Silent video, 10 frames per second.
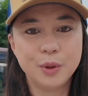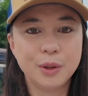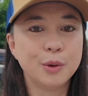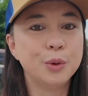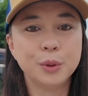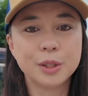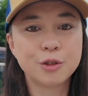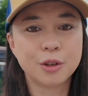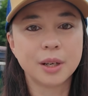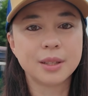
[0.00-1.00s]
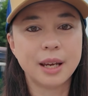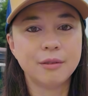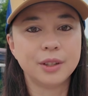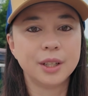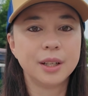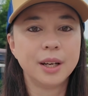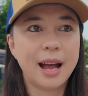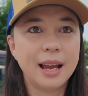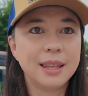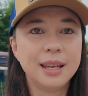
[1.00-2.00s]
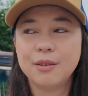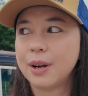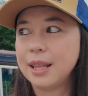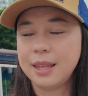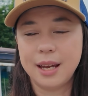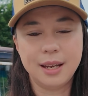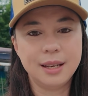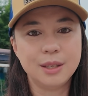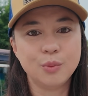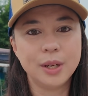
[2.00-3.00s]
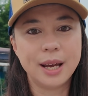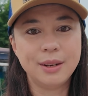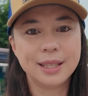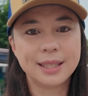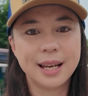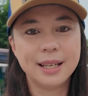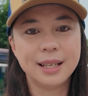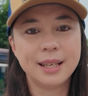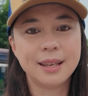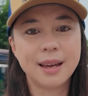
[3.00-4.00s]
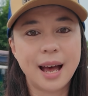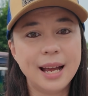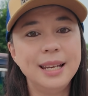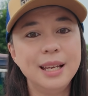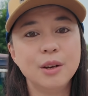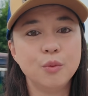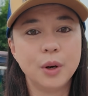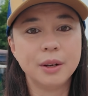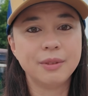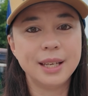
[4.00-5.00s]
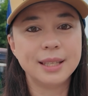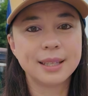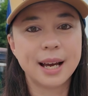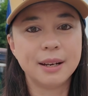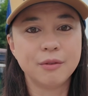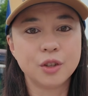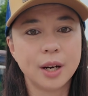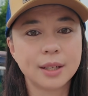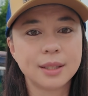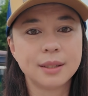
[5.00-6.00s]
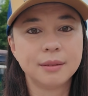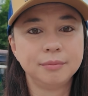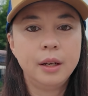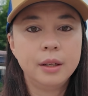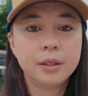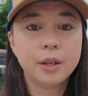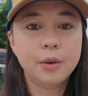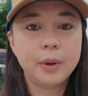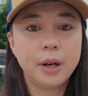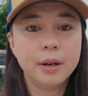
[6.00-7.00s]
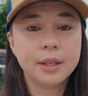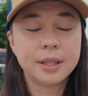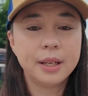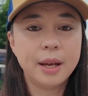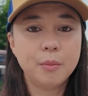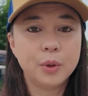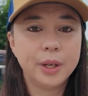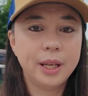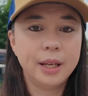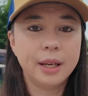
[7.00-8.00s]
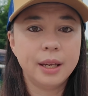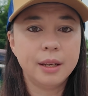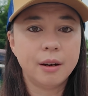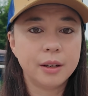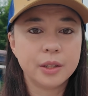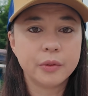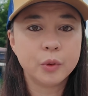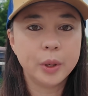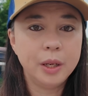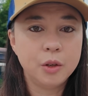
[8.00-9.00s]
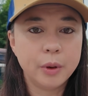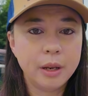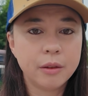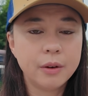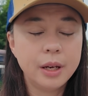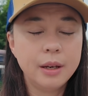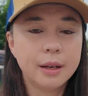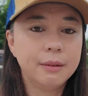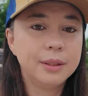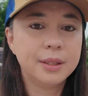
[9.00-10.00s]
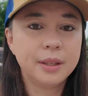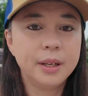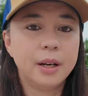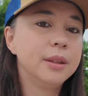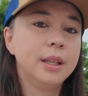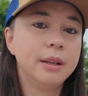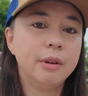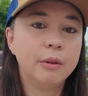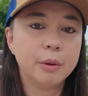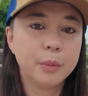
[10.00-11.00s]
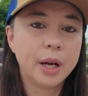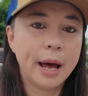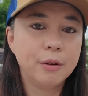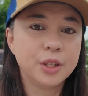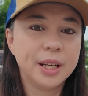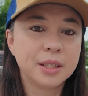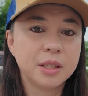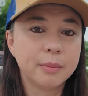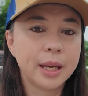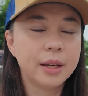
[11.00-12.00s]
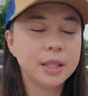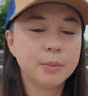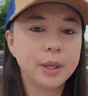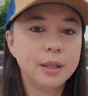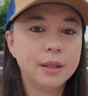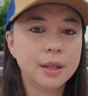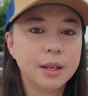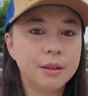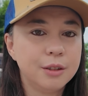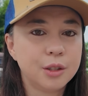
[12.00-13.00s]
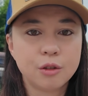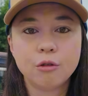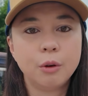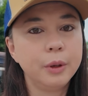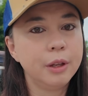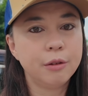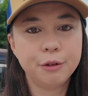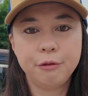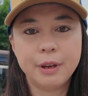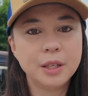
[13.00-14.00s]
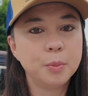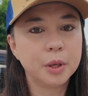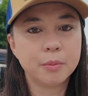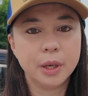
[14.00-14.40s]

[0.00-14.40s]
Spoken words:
one of the coolest trucks ever. I think right then is when I decided I needed one of these kind of trucks. So on a Sunday morning in August of 2023, I was sitting on the living room couch next to my husband, just scrolling through Facebook